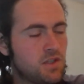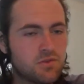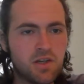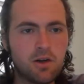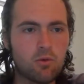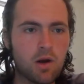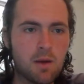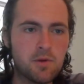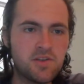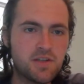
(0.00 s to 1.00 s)
Tucker
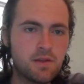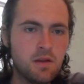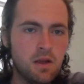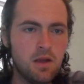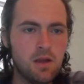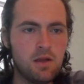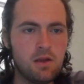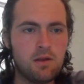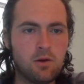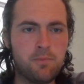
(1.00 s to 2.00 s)
Robertson.
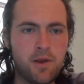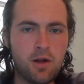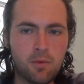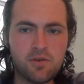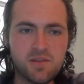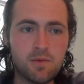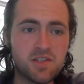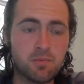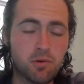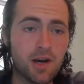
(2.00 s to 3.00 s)
Peterborough is the most
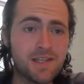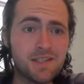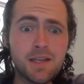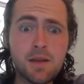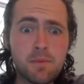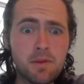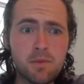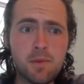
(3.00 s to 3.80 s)
surprising team to me